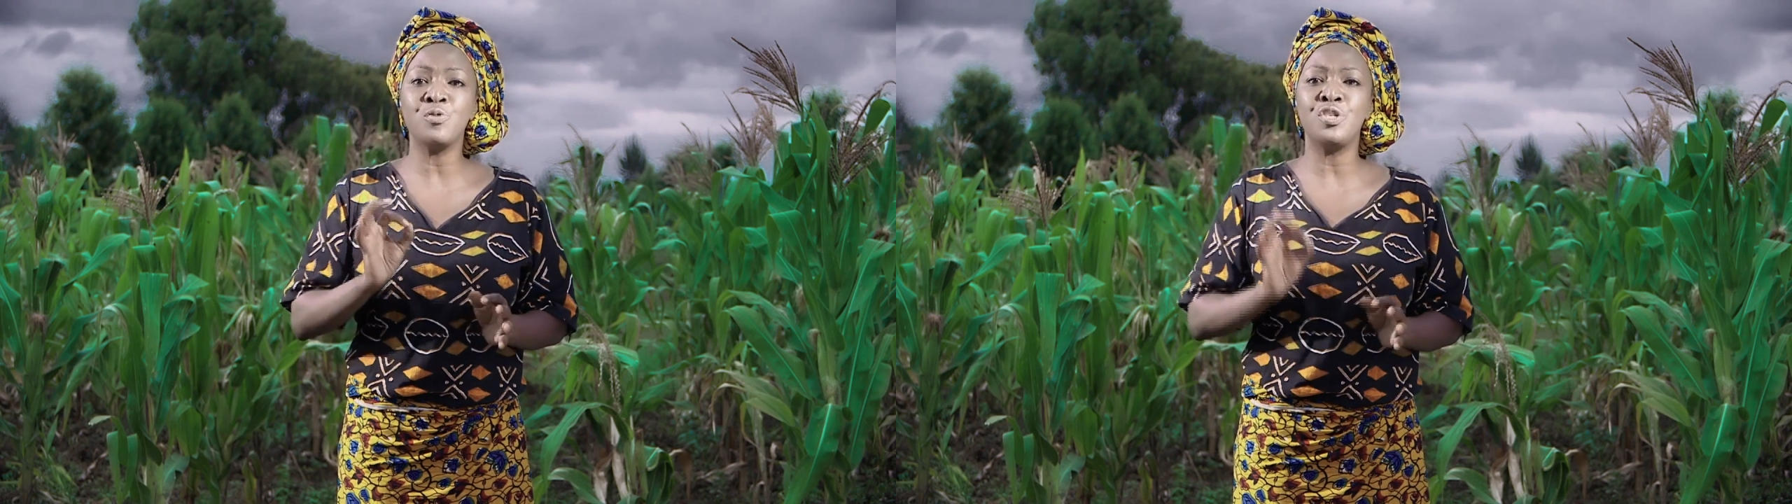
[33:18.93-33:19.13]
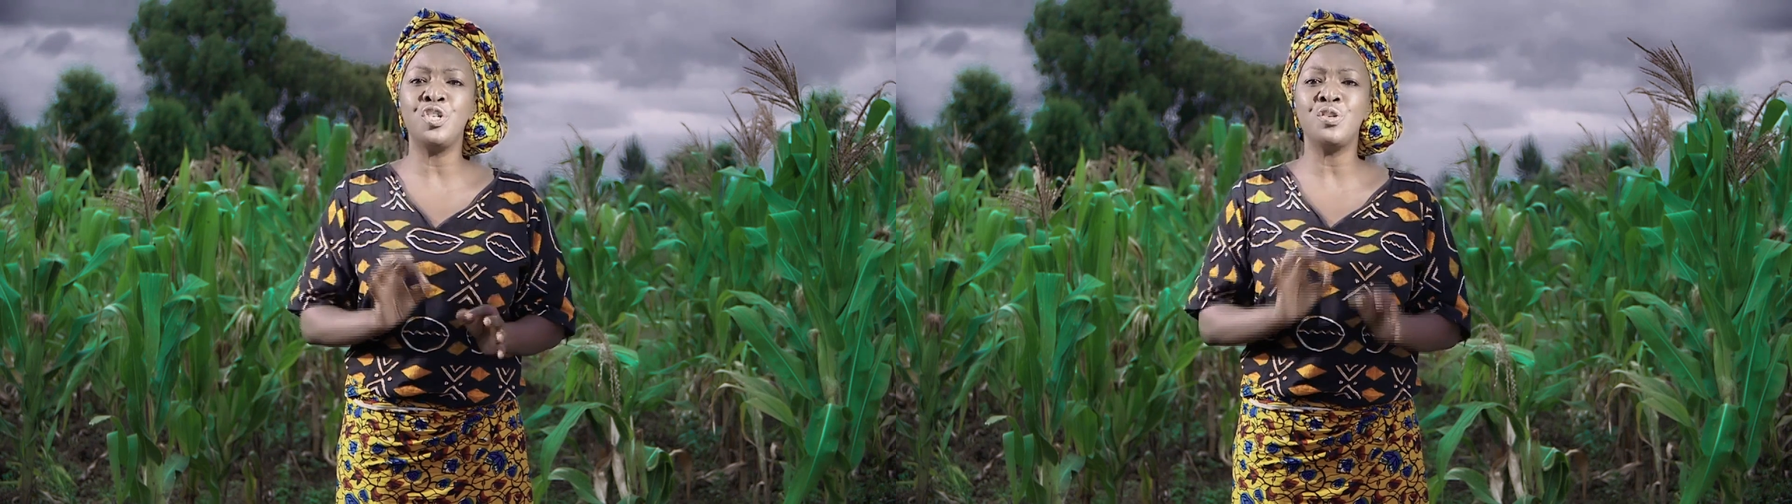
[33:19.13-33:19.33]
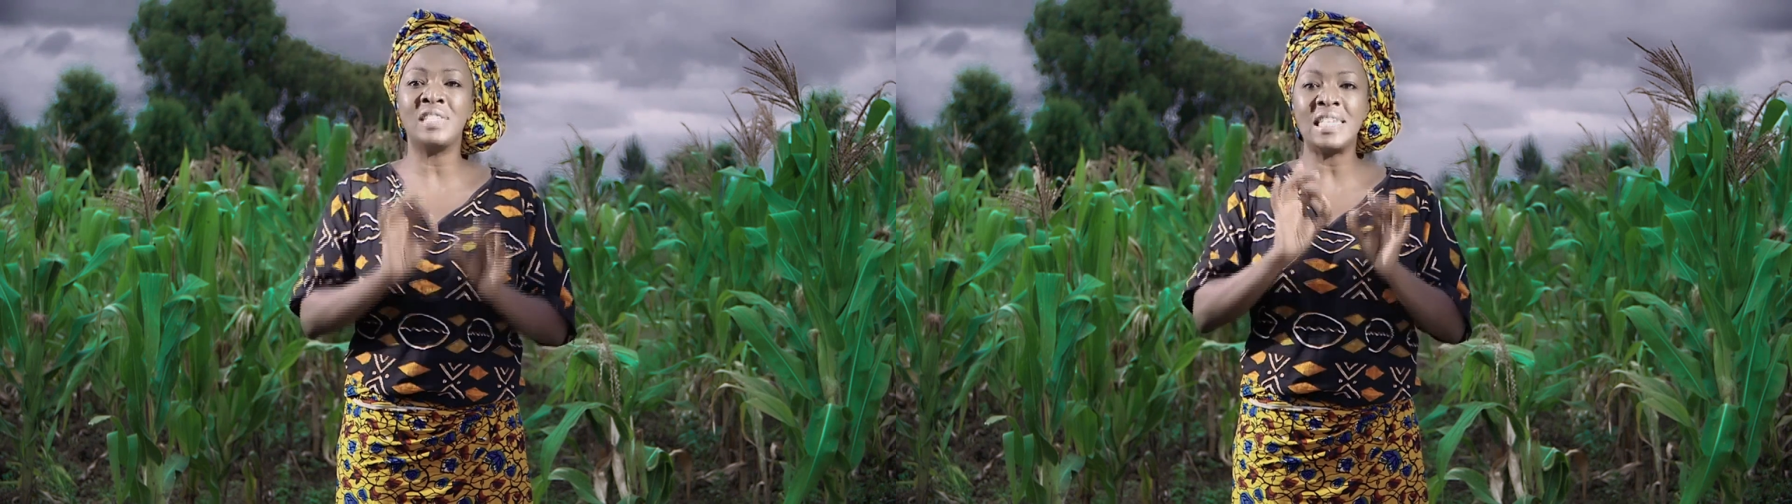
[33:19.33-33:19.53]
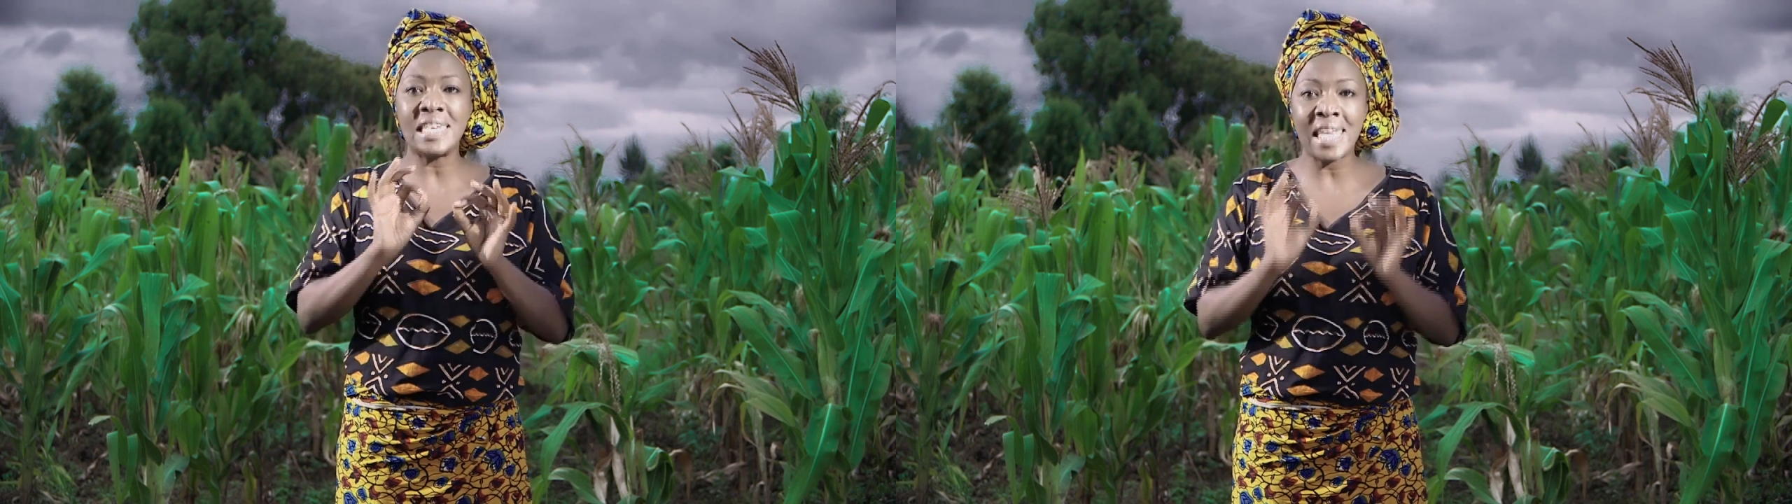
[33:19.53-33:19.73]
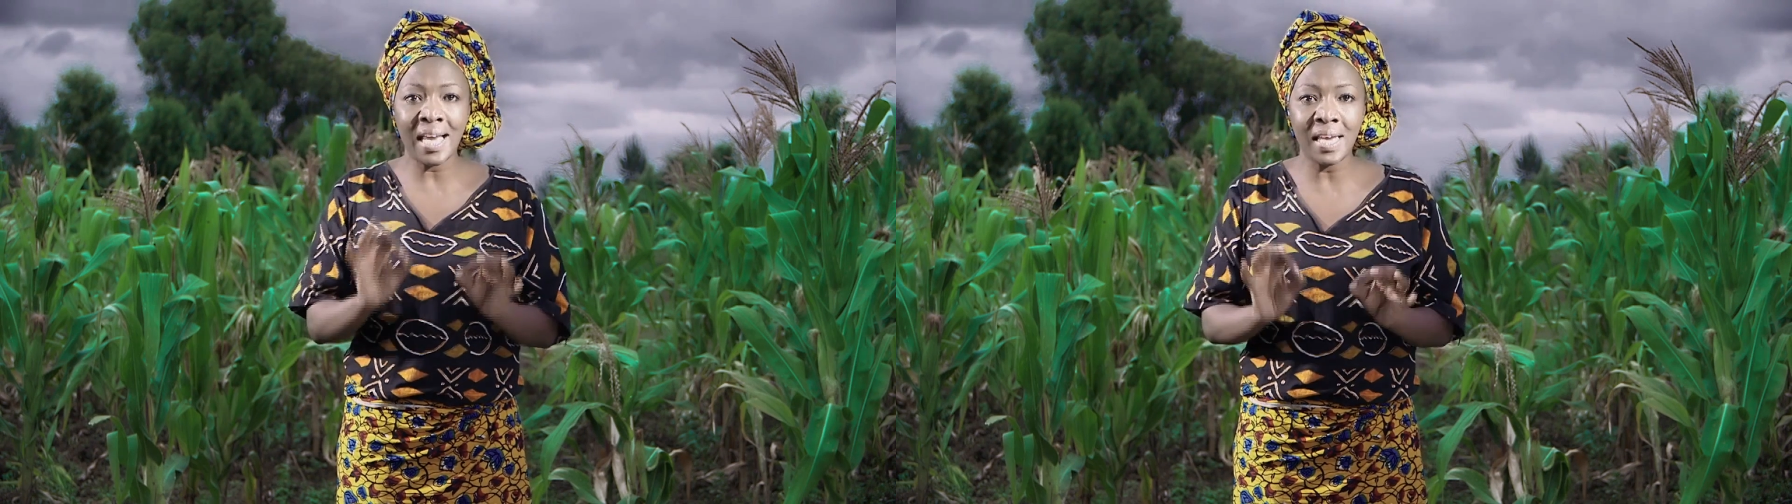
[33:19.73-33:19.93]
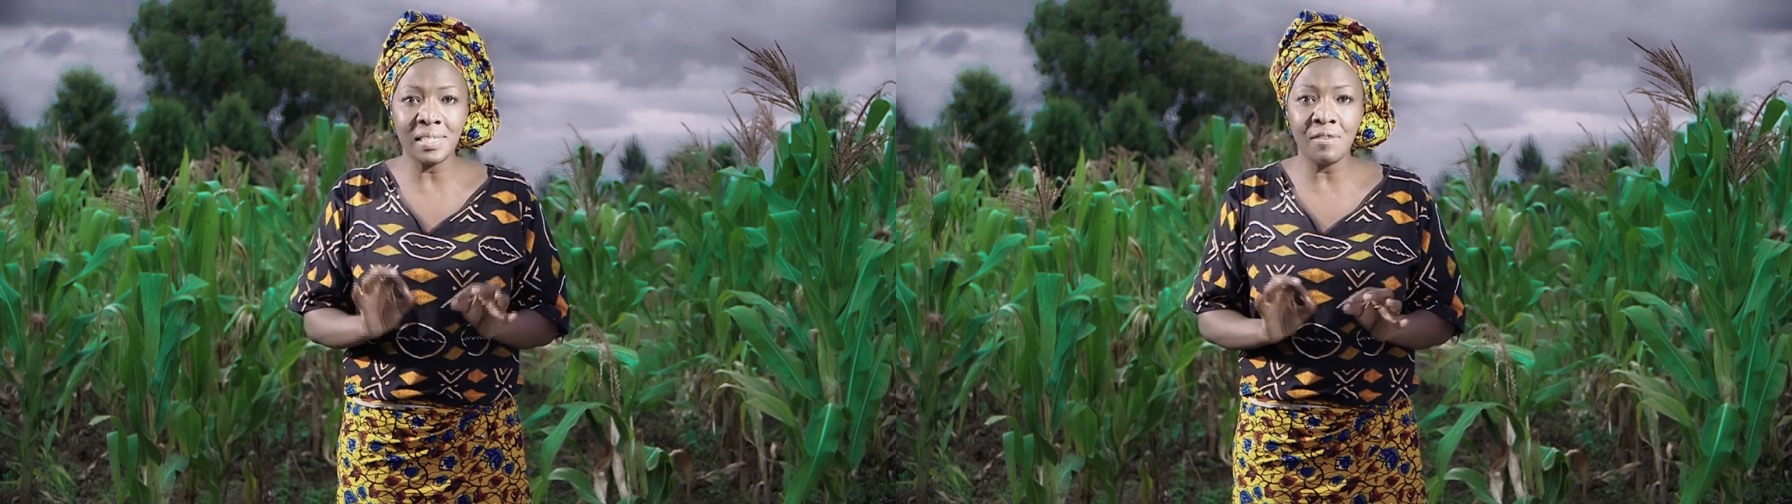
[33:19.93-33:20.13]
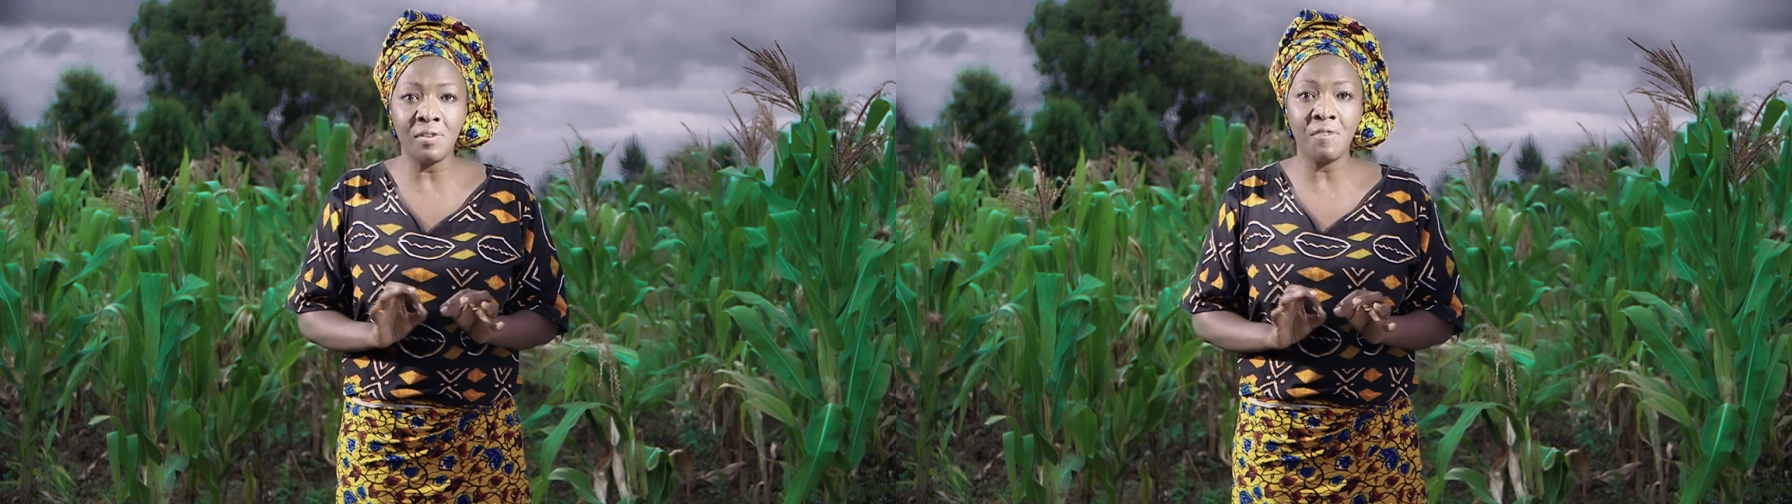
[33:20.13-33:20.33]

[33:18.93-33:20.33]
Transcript: reduce negative